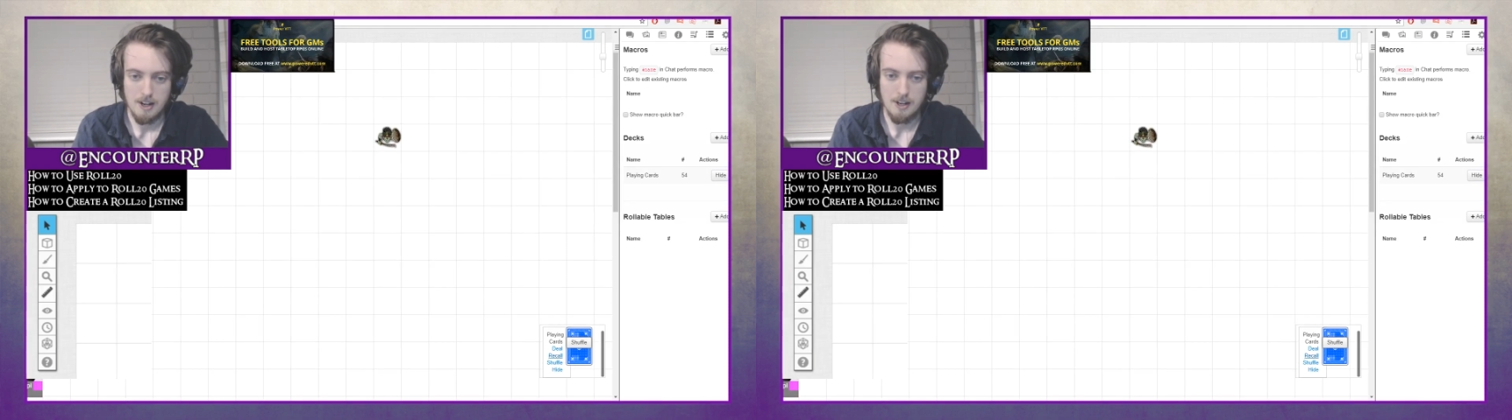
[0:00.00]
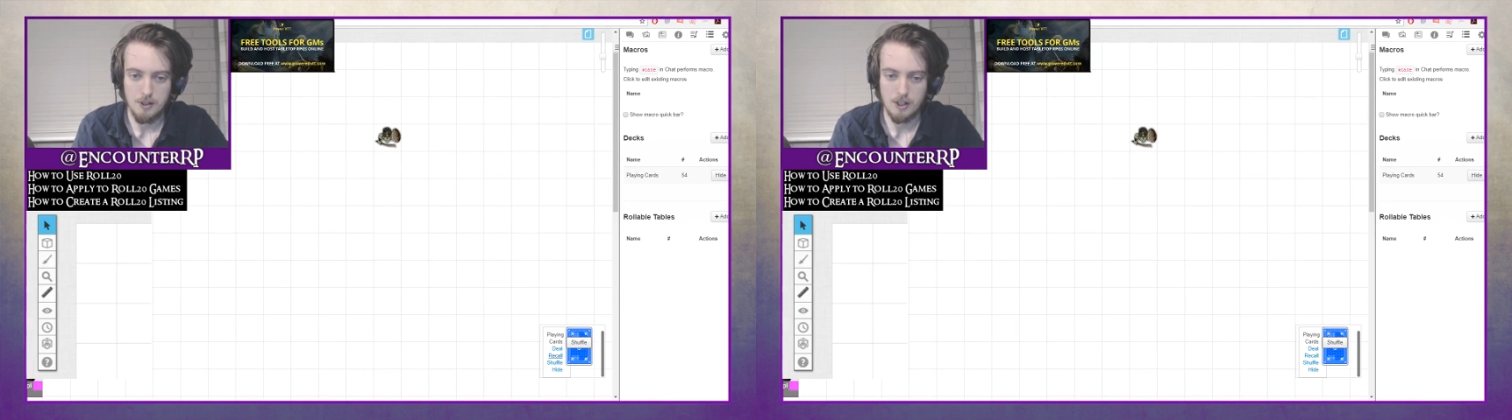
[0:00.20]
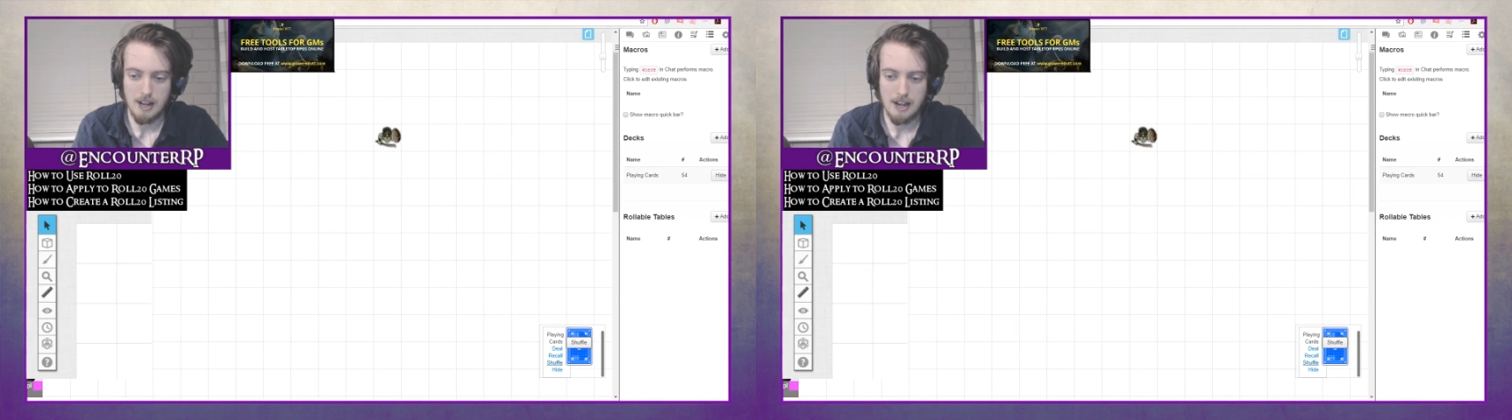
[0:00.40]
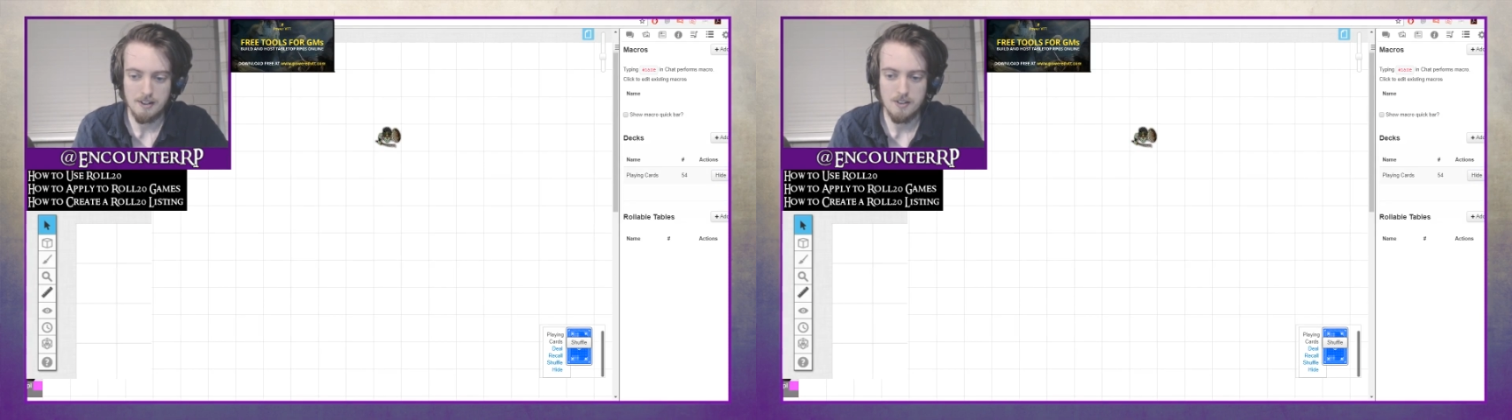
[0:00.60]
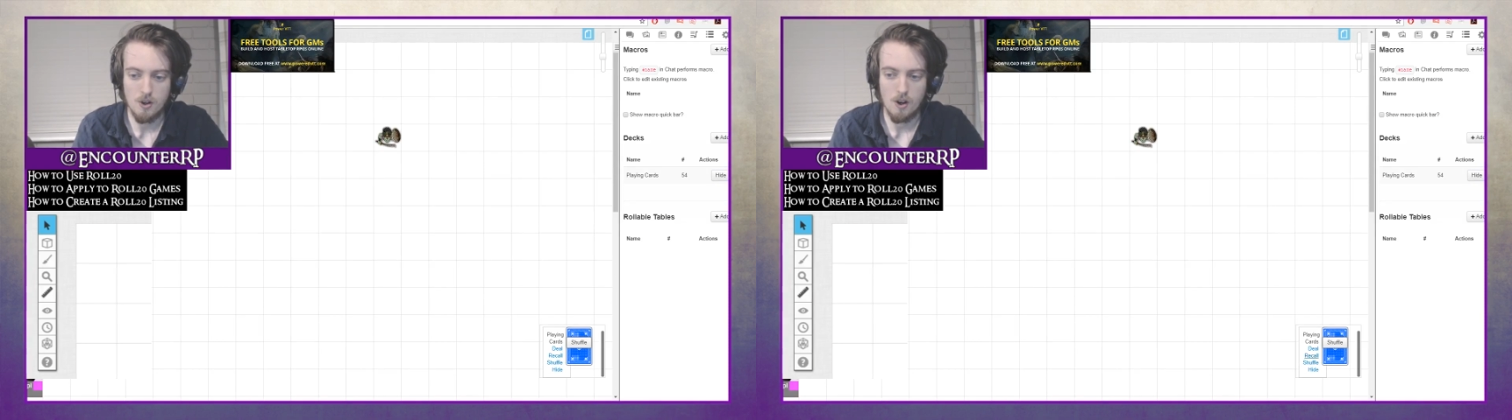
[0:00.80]
And you can add
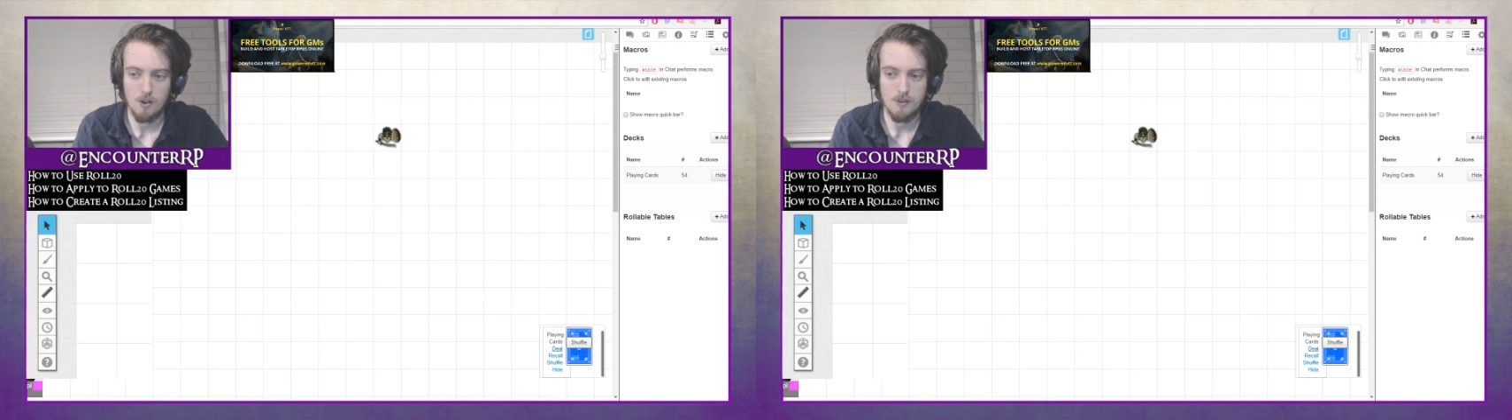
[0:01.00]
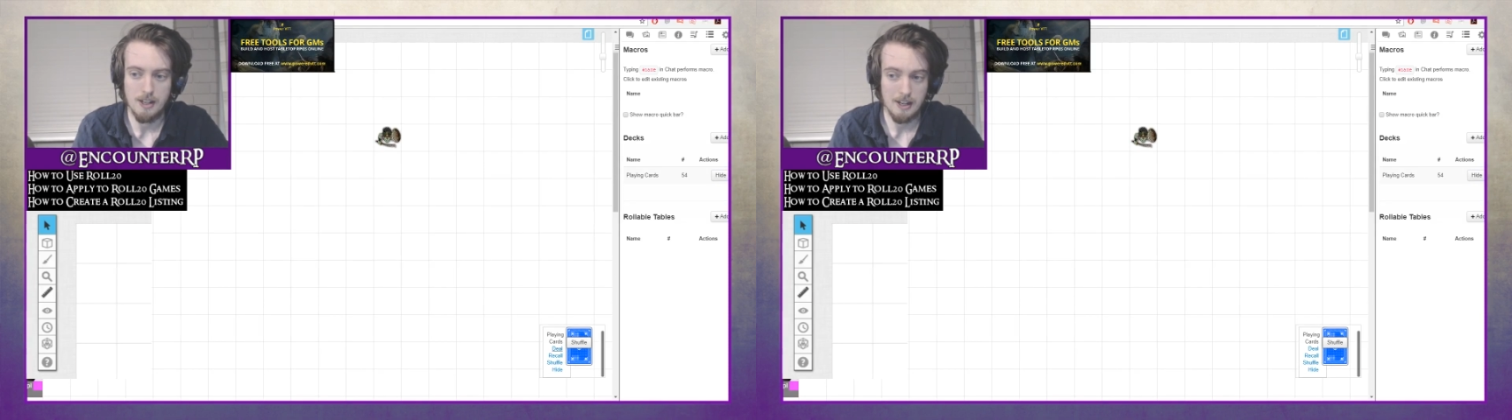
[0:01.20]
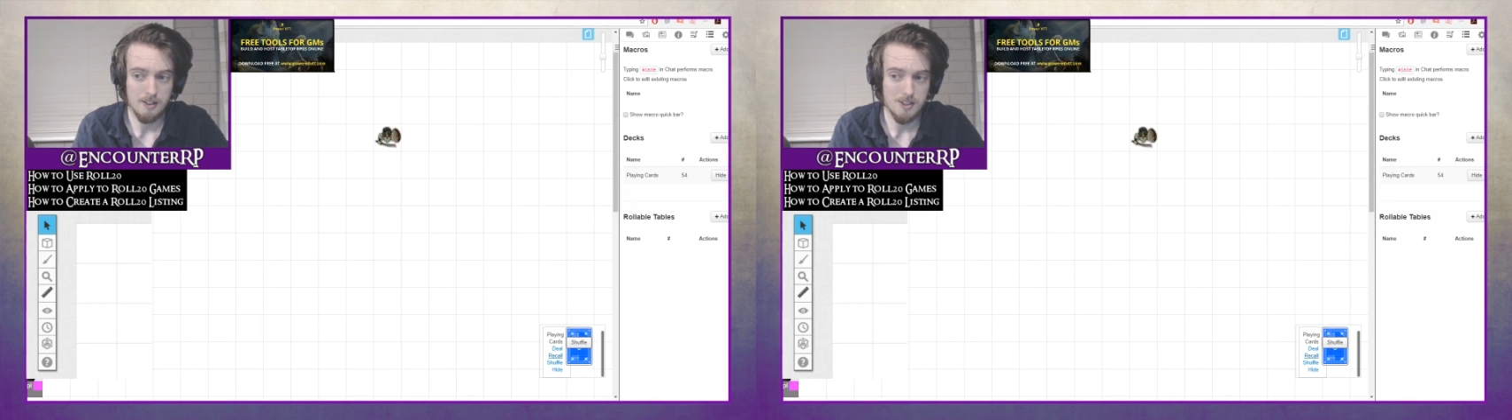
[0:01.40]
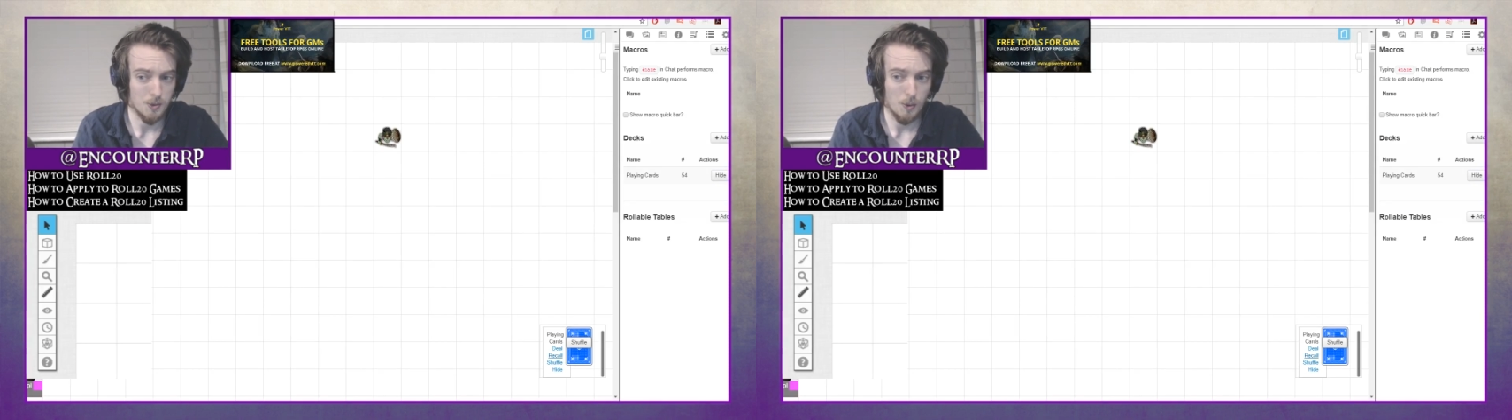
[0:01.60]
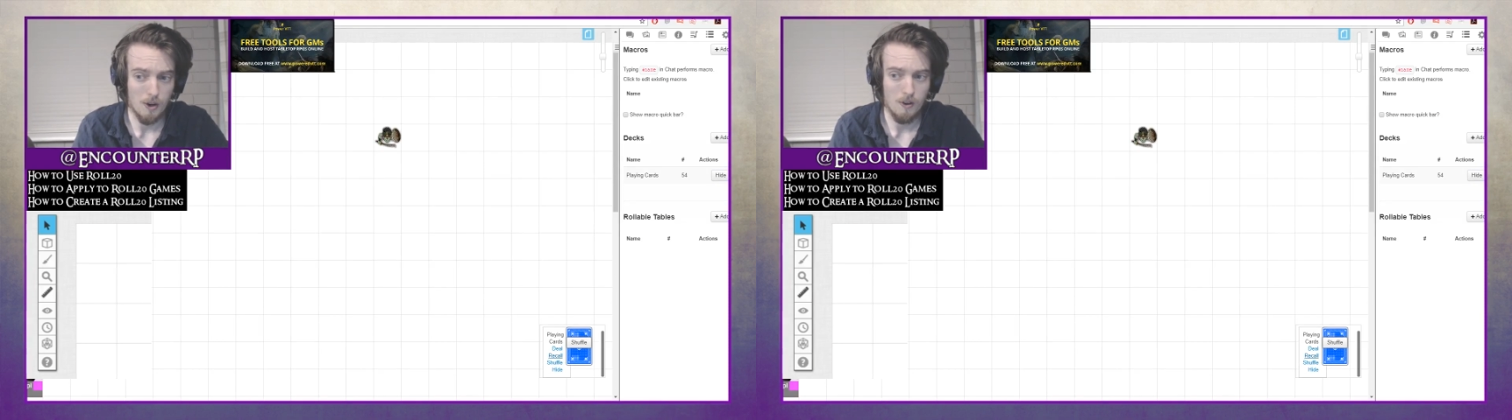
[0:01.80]
in your own decks
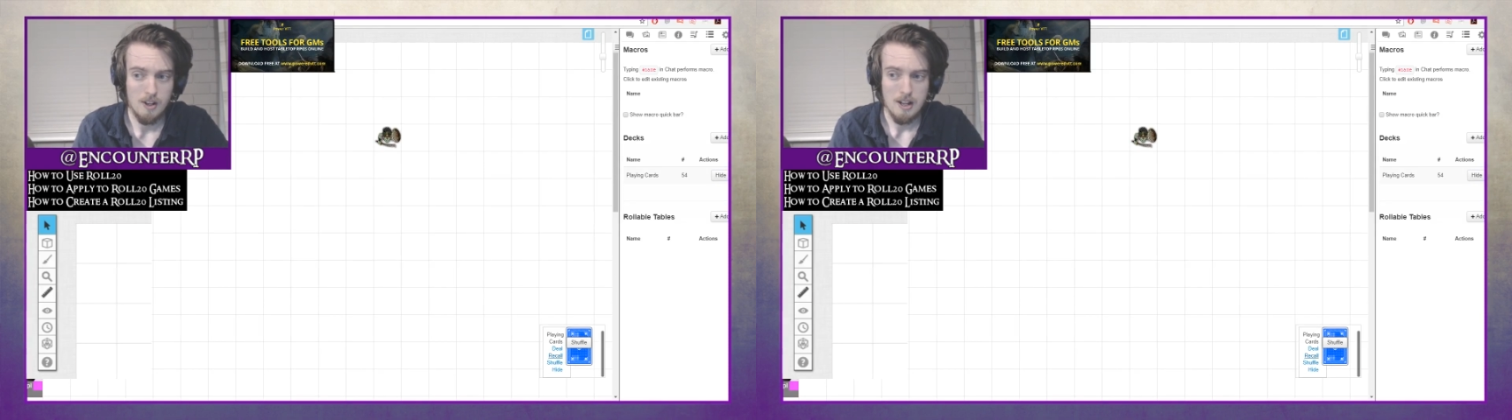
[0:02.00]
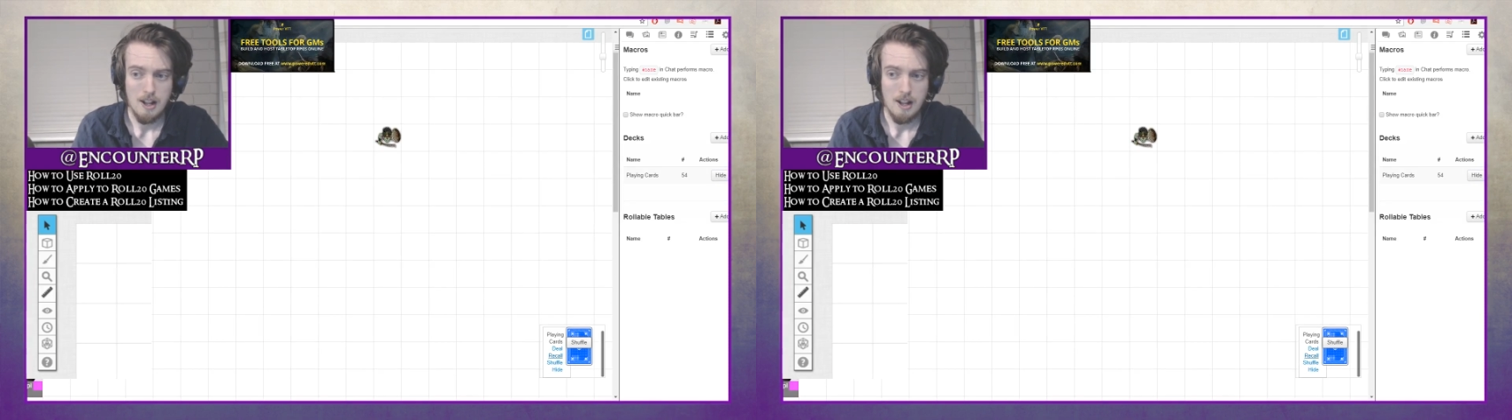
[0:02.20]
as well.